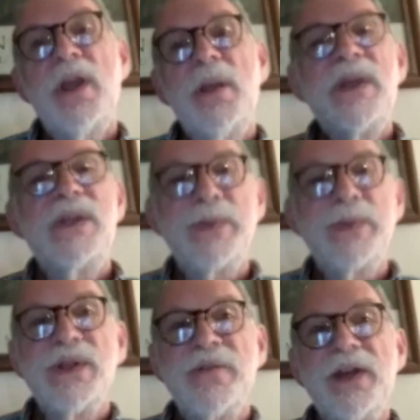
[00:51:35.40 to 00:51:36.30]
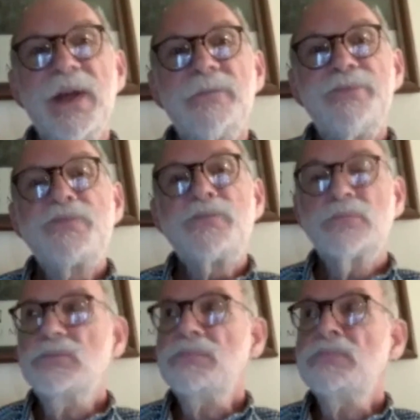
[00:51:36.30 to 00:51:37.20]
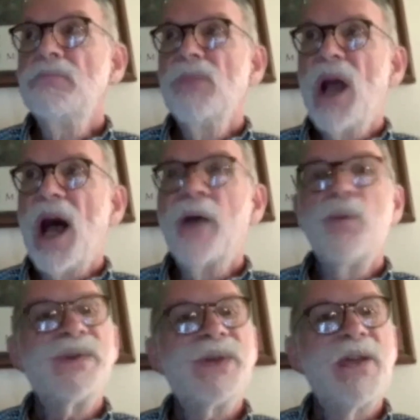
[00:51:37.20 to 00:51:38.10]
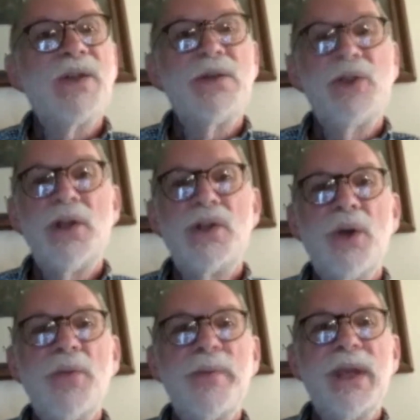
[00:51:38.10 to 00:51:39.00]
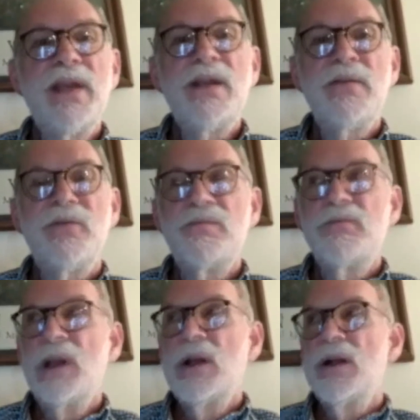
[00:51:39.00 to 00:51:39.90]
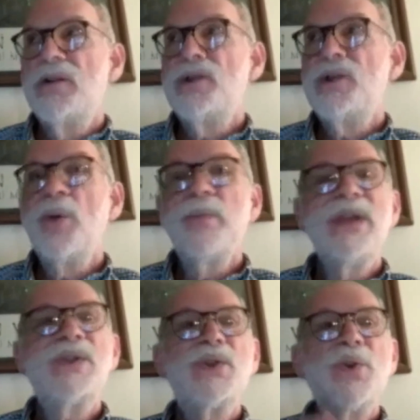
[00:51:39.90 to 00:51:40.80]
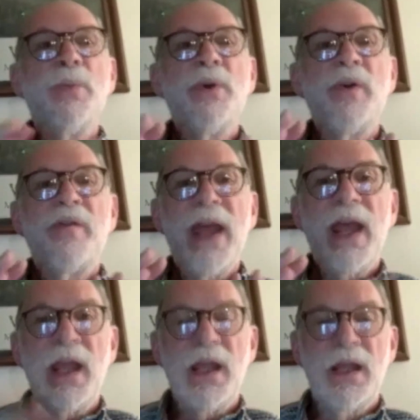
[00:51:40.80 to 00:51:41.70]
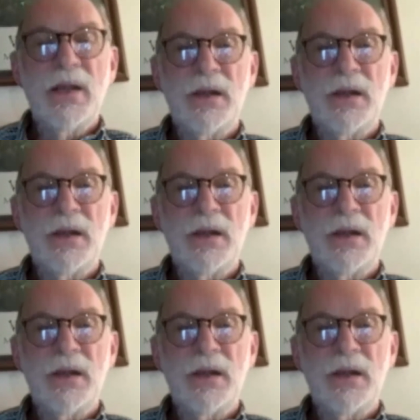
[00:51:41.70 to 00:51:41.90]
you can be specific. I would say don't be super vague.